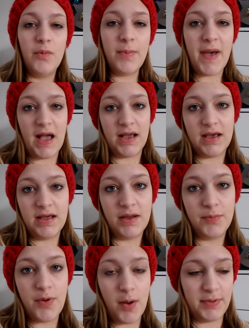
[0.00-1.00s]
we're back
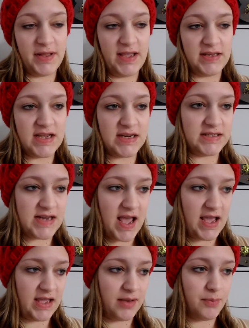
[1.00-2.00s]
properly, day to
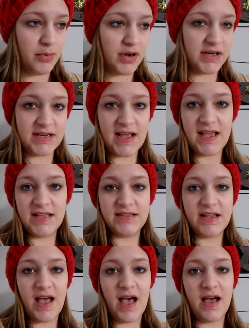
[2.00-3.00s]
day, boring
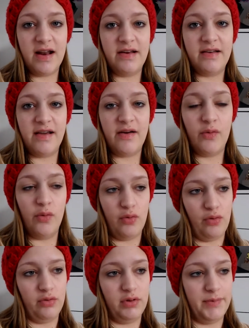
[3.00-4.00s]
days and
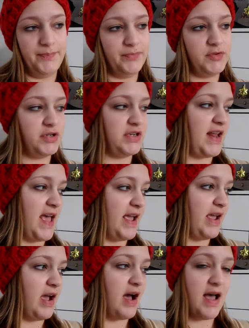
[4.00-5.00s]
all. So
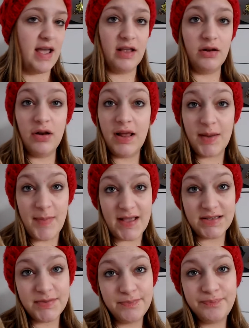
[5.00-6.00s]
today I look like a
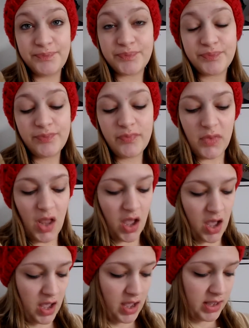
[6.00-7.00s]
mess.
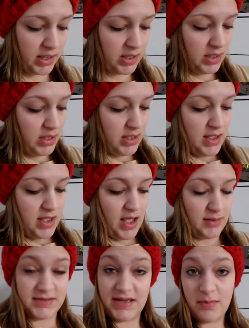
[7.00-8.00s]
I
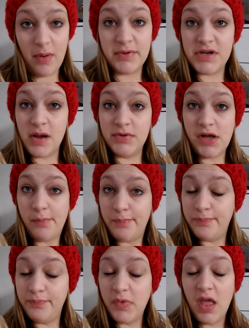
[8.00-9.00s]
am still in my pyjamas up.